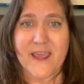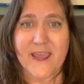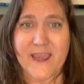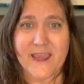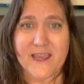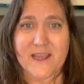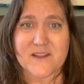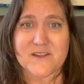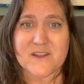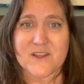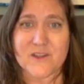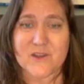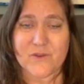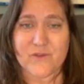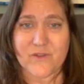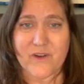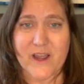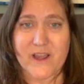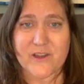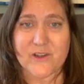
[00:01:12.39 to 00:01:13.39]
and that you
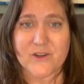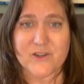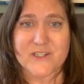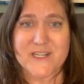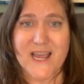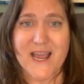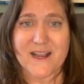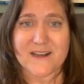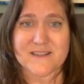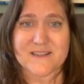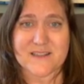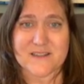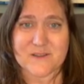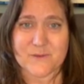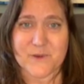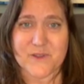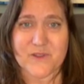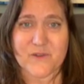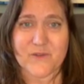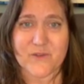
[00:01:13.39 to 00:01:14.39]
file your taxes
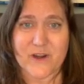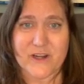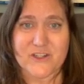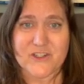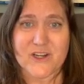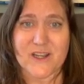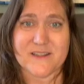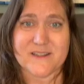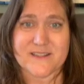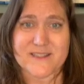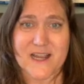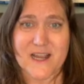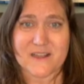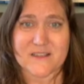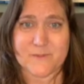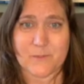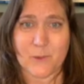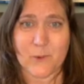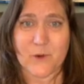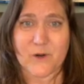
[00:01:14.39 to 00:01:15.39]
with the Franchise
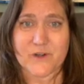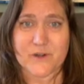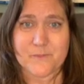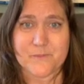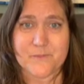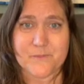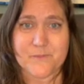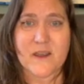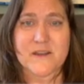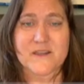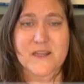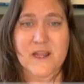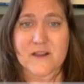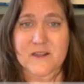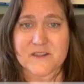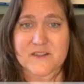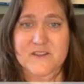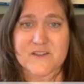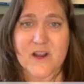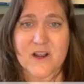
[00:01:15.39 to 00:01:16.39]
Tax Board. Now
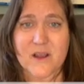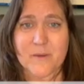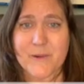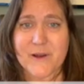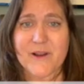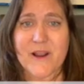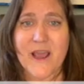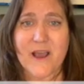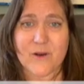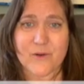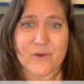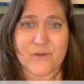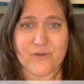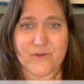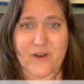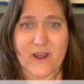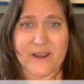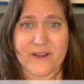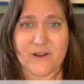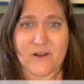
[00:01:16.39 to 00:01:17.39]
let's talk about how to
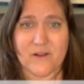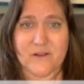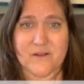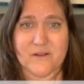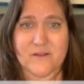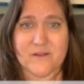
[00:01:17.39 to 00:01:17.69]
file